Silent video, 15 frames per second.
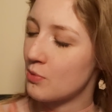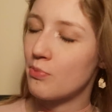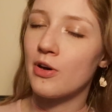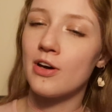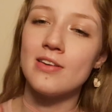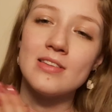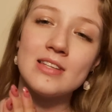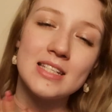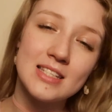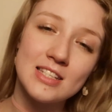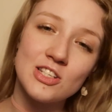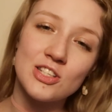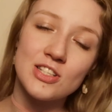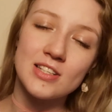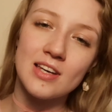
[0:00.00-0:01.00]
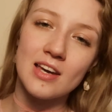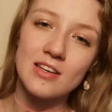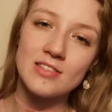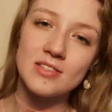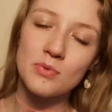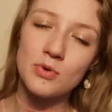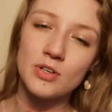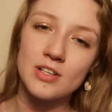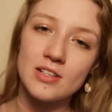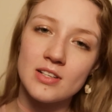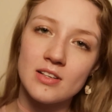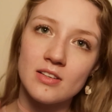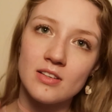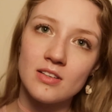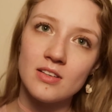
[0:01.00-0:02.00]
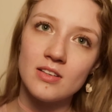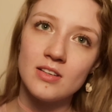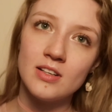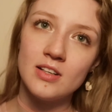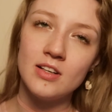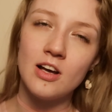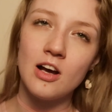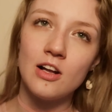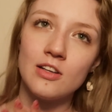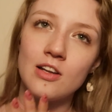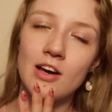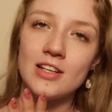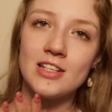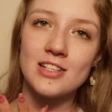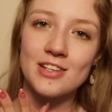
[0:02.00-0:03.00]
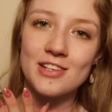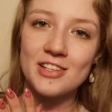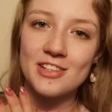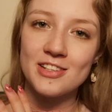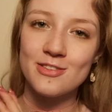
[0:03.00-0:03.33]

But this is just in case you wanted a lighter